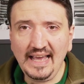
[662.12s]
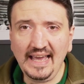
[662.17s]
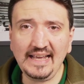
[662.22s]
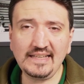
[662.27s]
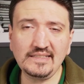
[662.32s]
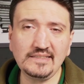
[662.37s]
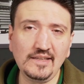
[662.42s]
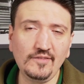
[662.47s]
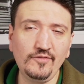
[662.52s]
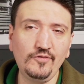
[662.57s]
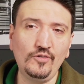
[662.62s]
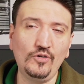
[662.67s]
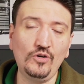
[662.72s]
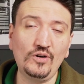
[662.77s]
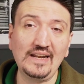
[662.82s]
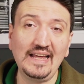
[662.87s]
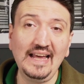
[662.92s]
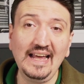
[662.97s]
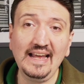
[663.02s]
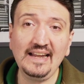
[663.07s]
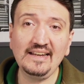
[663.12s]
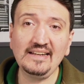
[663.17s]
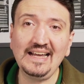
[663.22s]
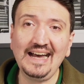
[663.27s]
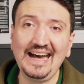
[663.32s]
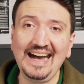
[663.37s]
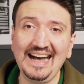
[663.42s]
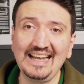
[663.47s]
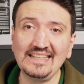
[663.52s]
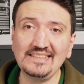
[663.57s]
X-E4 and
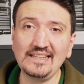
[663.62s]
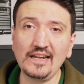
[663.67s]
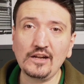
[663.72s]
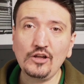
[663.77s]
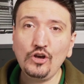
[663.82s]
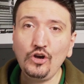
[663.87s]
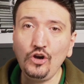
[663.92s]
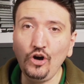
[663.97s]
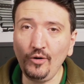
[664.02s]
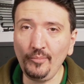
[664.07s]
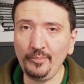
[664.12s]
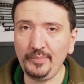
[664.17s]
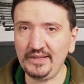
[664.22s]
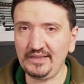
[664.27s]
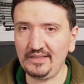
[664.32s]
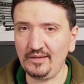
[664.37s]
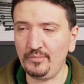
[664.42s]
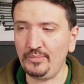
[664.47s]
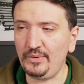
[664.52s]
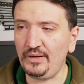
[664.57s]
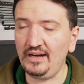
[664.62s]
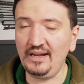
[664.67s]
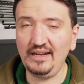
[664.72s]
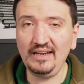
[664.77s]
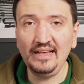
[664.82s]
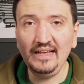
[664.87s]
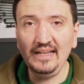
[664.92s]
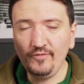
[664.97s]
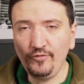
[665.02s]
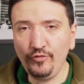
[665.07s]
other compatible
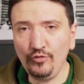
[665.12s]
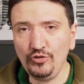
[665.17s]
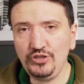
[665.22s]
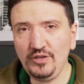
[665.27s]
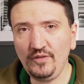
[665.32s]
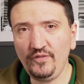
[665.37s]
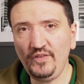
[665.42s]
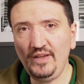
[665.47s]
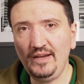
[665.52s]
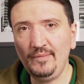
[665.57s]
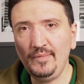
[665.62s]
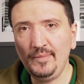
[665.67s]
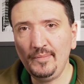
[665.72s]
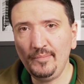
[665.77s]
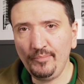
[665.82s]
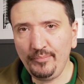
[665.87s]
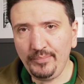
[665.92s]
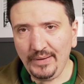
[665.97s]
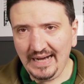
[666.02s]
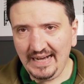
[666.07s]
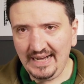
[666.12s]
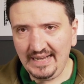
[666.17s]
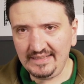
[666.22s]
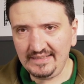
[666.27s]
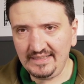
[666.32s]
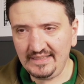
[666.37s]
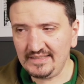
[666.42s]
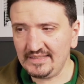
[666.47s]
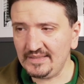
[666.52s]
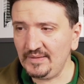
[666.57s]
Fujifilm
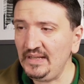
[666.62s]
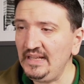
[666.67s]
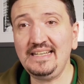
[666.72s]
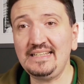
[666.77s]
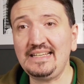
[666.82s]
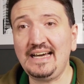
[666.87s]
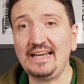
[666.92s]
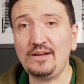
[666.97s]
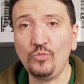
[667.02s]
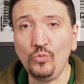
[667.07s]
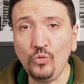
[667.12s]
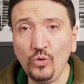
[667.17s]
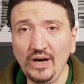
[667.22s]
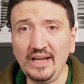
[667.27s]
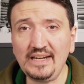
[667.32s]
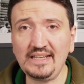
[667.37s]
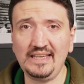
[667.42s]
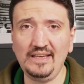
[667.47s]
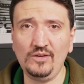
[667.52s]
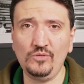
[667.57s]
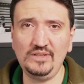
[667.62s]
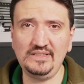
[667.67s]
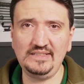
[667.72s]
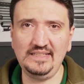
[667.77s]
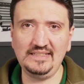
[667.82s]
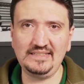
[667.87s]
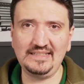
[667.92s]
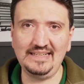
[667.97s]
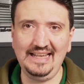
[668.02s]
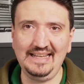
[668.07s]
bodies that are working with
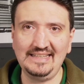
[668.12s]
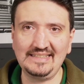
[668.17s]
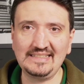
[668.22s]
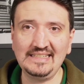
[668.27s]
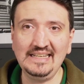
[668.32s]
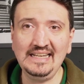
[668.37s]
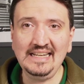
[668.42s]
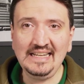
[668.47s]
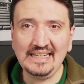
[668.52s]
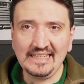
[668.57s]
this lens.